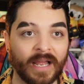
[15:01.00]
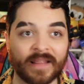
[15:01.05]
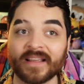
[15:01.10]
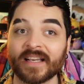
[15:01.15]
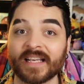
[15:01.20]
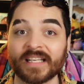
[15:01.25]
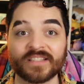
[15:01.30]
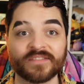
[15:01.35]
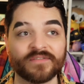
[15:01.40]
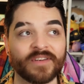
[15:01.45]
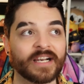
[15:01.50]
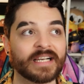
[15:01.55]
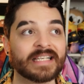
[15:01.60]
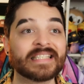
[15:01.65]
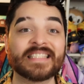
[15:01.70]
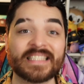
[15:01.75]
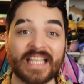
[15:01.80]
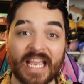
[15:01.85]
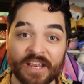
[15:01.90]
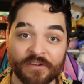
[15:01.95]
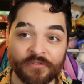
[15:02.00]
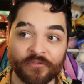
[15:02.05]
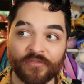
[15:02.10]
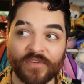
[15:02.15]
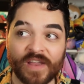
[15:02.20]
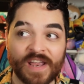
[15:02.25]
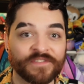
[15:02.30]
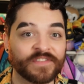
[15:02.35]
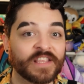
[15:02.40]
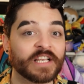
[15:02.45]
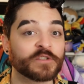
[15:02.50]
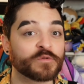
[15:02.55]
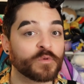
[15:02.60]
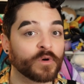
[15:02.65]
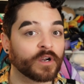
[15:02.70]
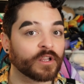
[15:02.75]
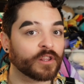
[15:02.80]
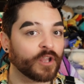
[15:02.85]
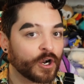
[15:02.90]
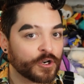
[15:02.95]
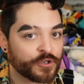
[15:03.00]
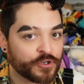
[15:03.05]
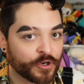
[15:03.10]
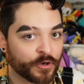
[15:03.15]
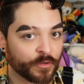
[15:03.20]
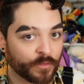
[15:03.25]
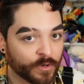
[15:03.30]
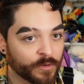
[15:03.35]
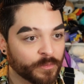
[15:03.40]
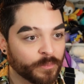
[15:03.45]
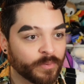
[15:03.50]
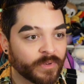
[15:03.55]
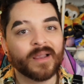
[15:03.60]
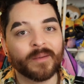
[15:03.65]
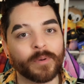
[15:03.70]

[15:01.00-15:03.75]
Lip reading: I think it's very safe if this were a larger group.